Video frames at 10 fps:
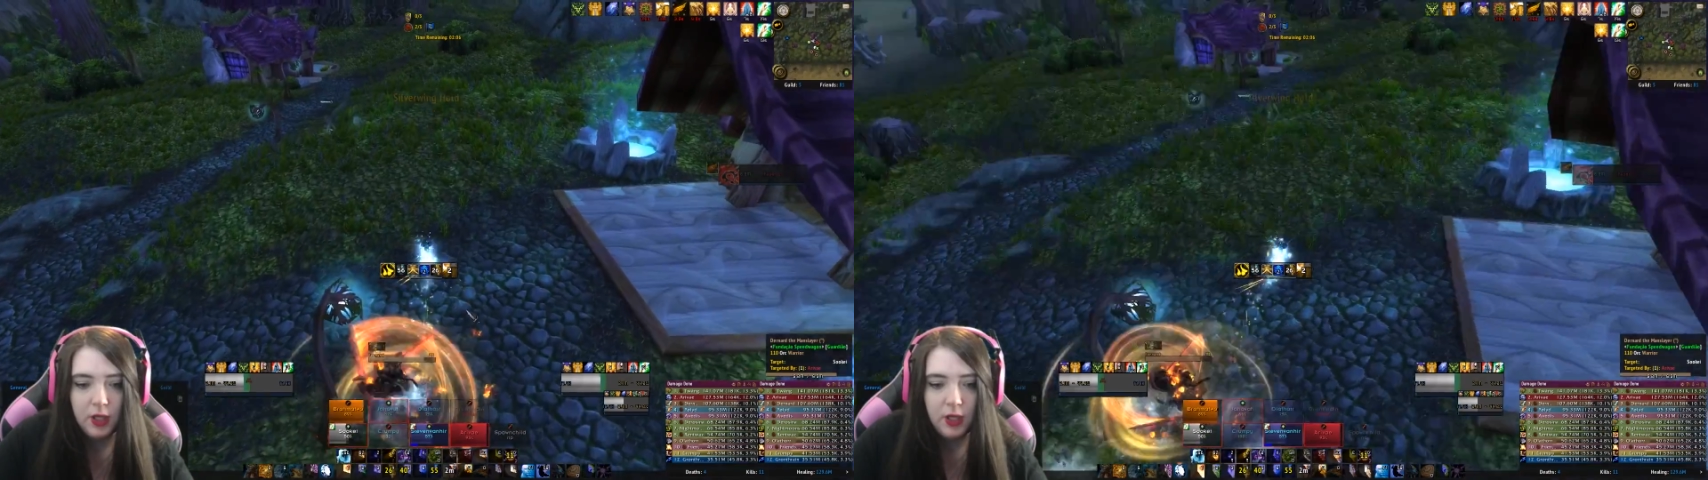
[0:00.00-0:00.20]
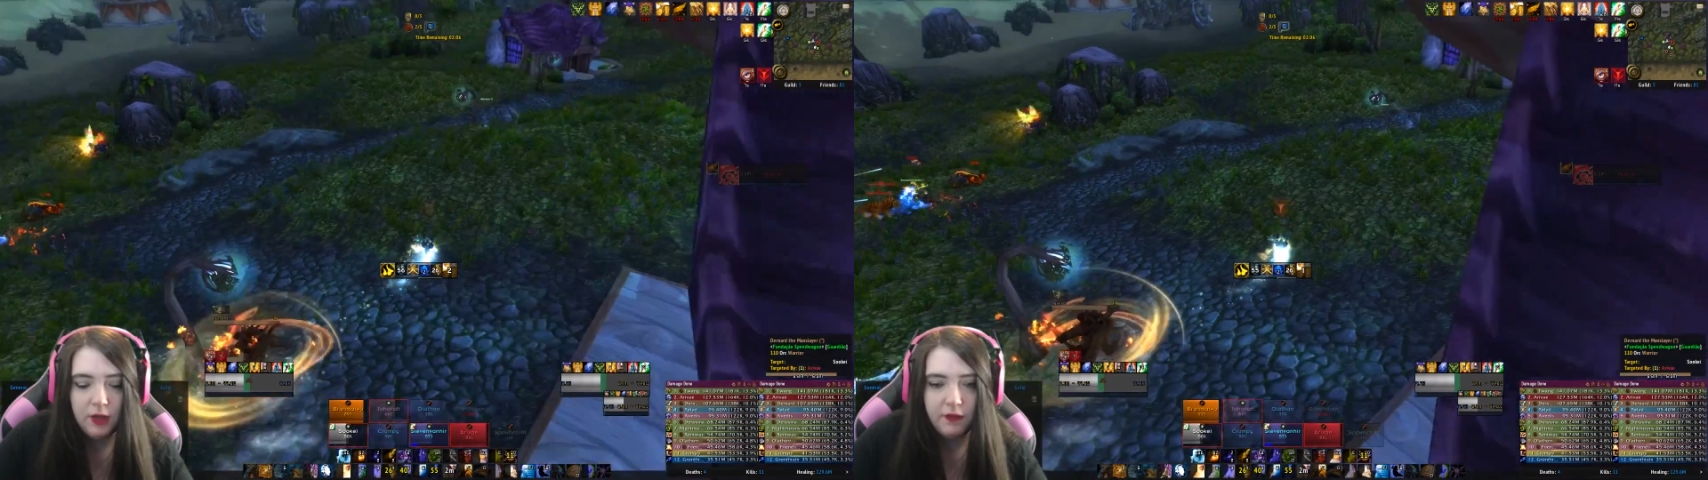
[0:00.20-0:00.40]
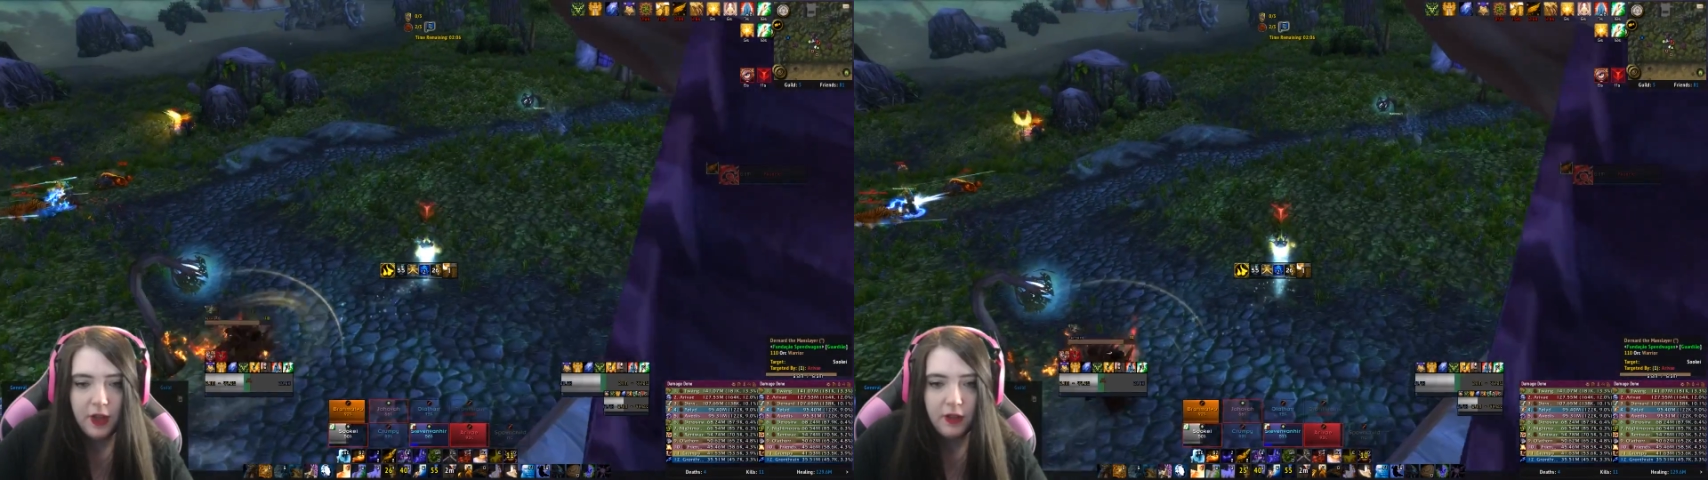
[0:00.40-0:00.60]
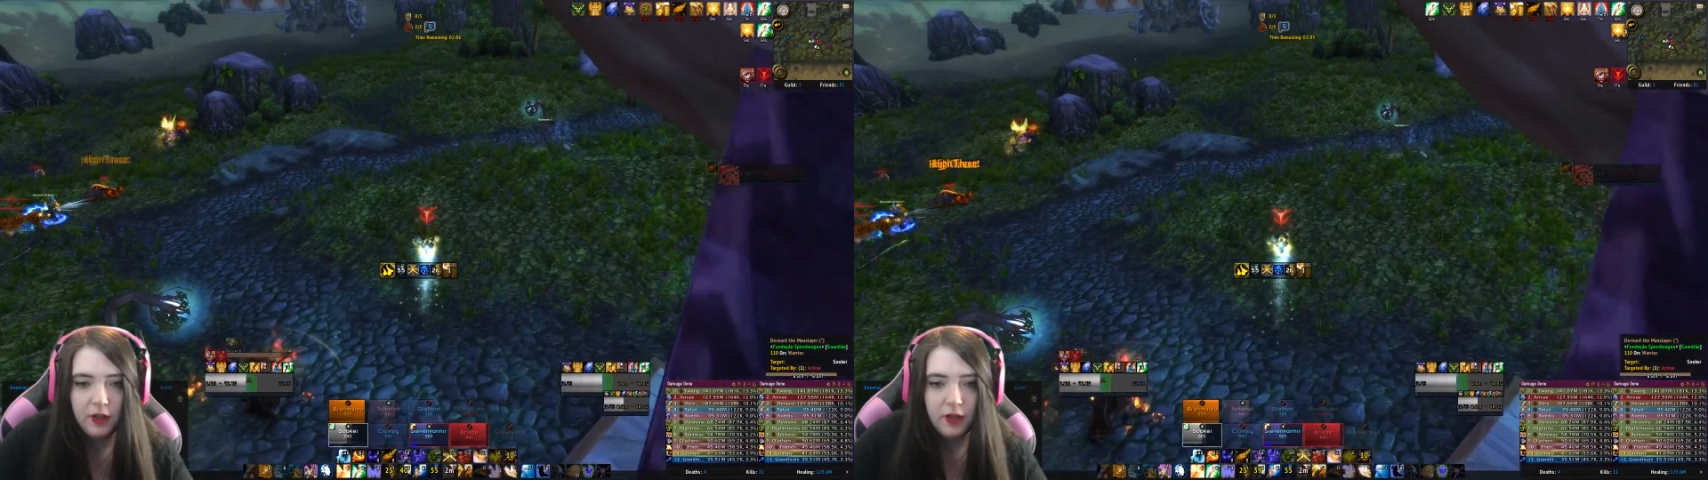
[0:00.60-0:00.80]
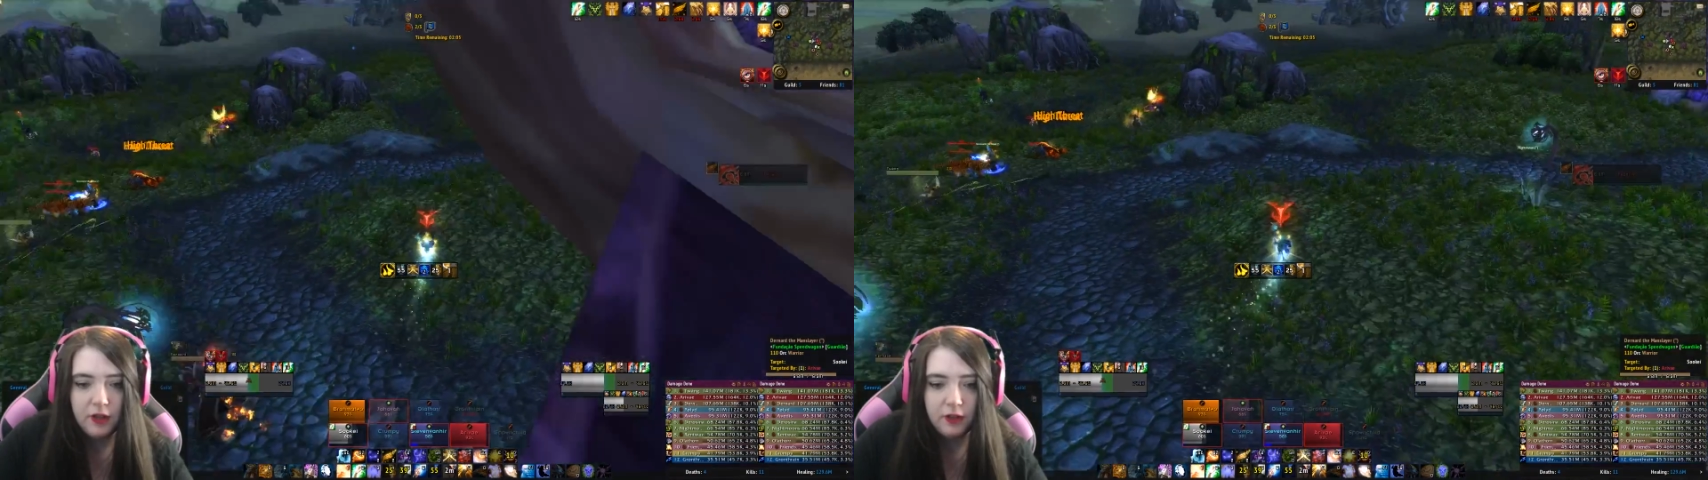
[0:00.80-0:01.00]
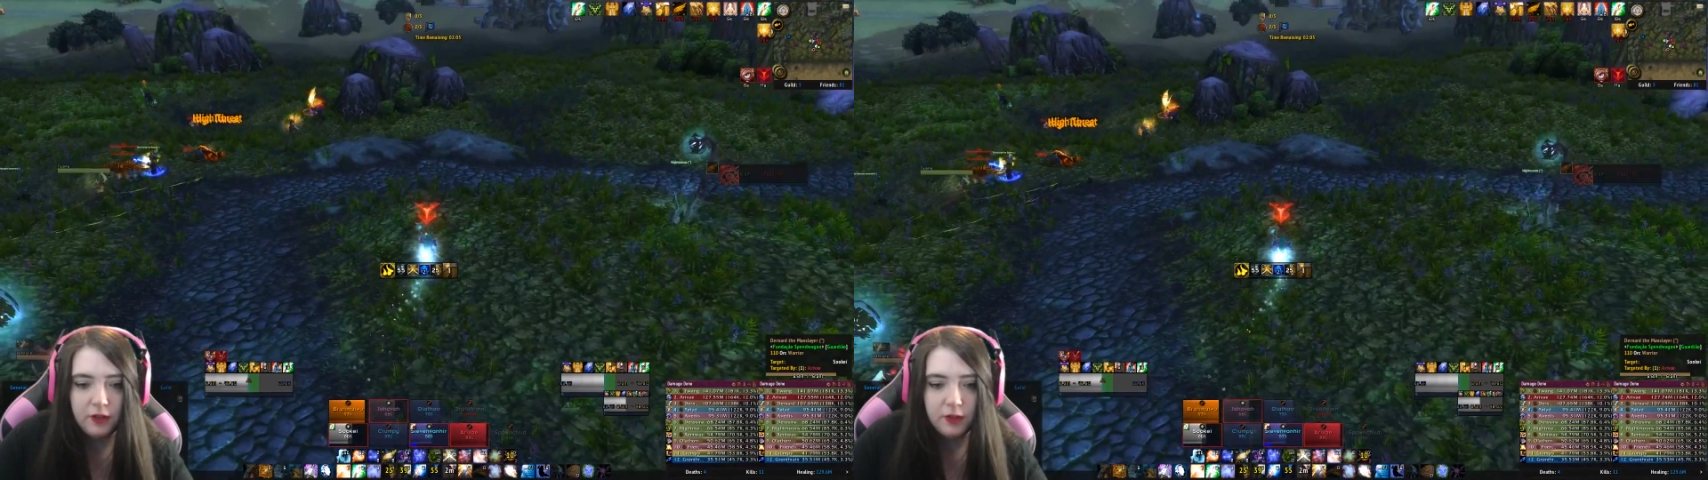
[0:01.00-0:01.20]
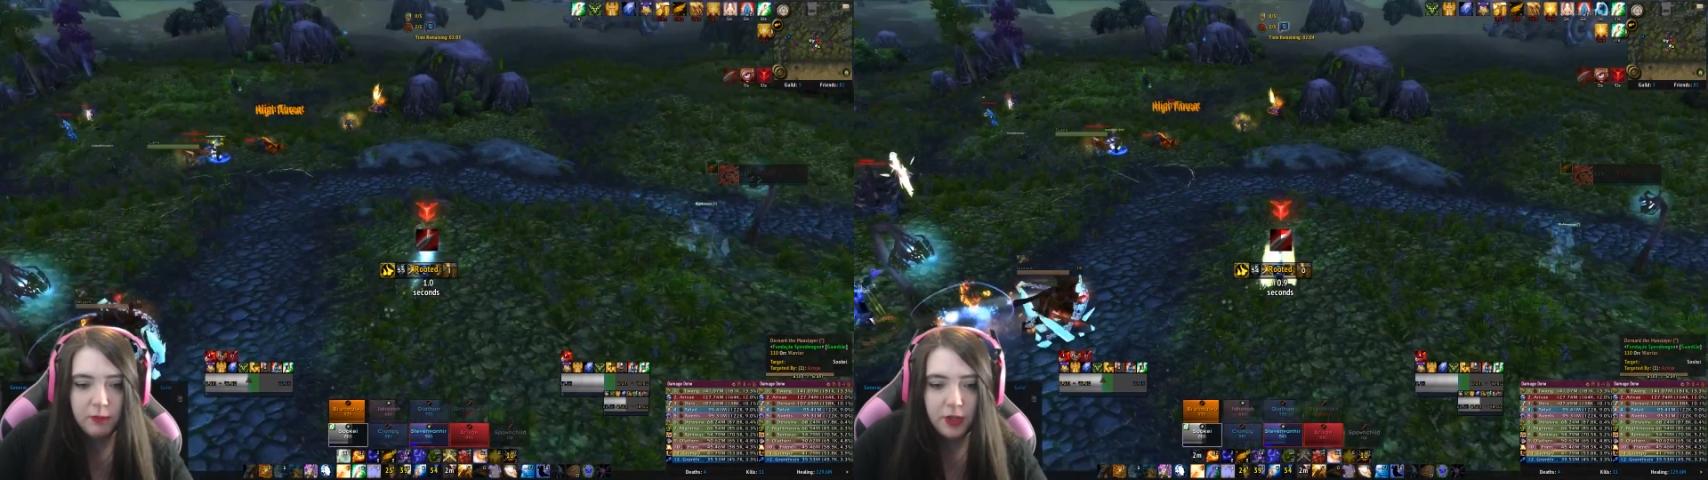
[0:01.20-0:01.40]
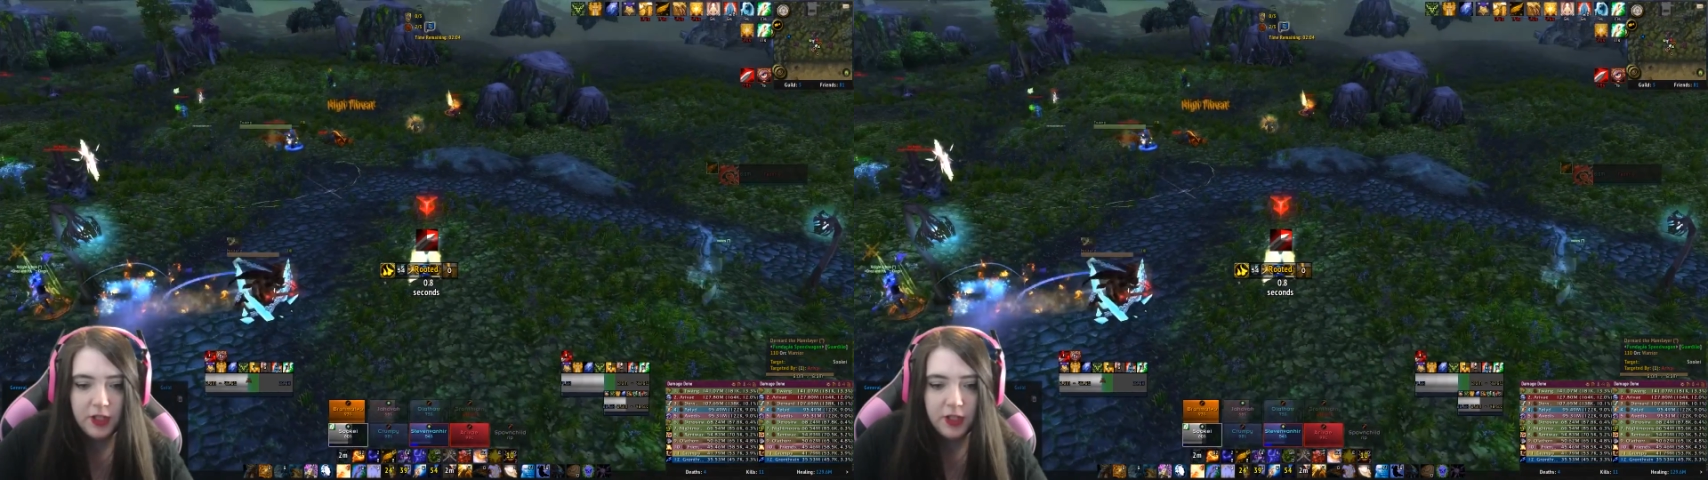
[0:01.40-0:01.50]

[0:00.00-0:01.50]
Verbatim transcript: Ah, feathers!